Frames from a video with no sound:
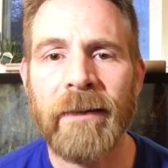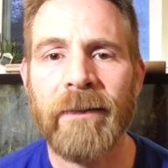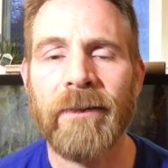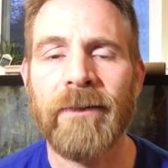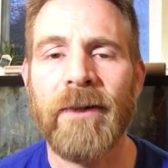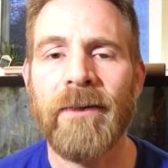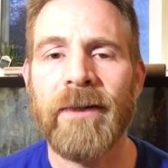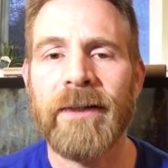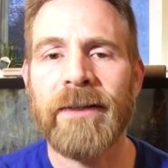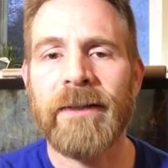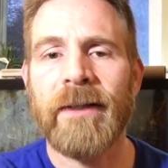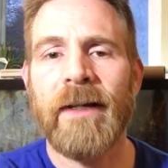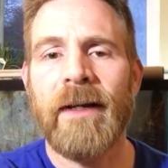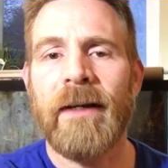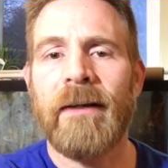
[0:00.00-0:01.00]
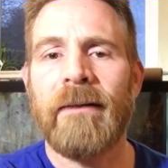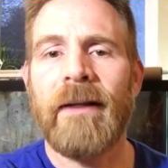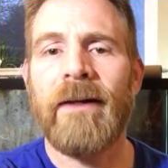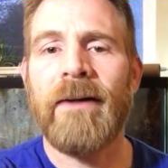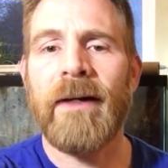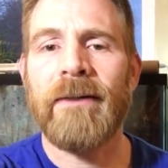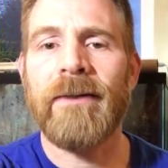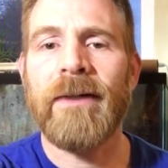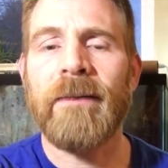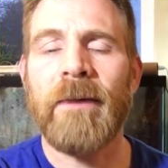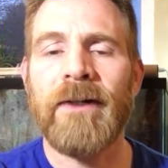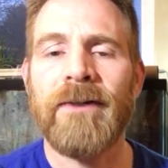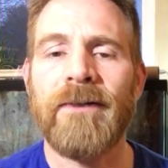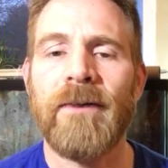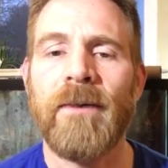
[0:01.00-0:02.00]
You'll notice they're not doing
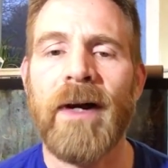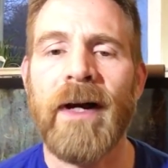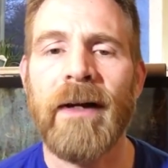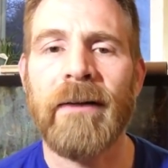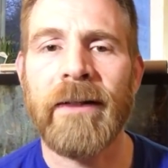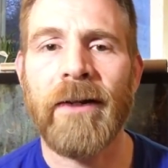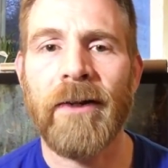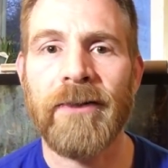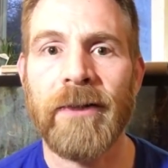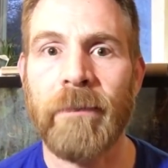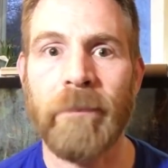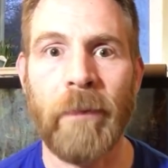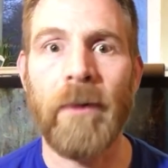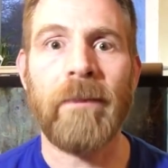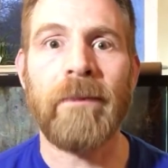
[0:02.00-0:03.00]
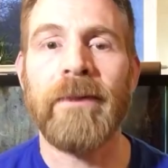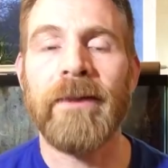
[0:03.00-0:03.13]
much for a while, and then all of a sudden, boom,